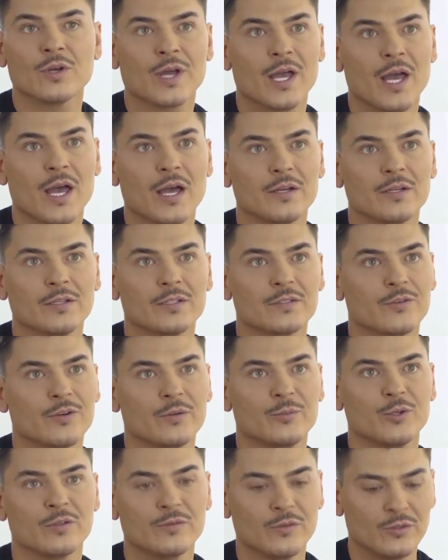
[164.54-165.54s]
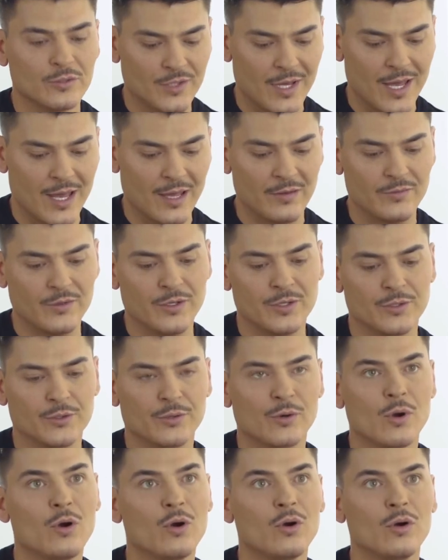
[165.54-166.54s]
look at. It's very beautiful to have in
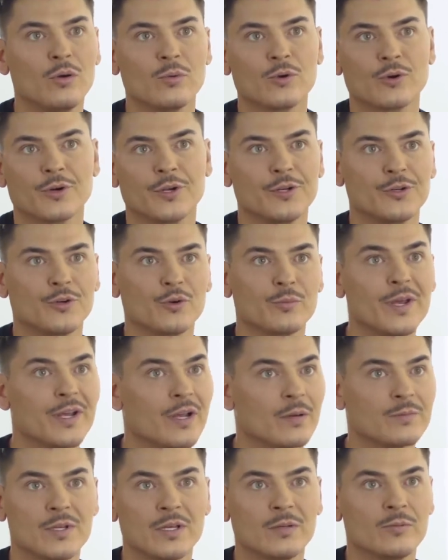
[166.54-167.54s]
your home or in your makeup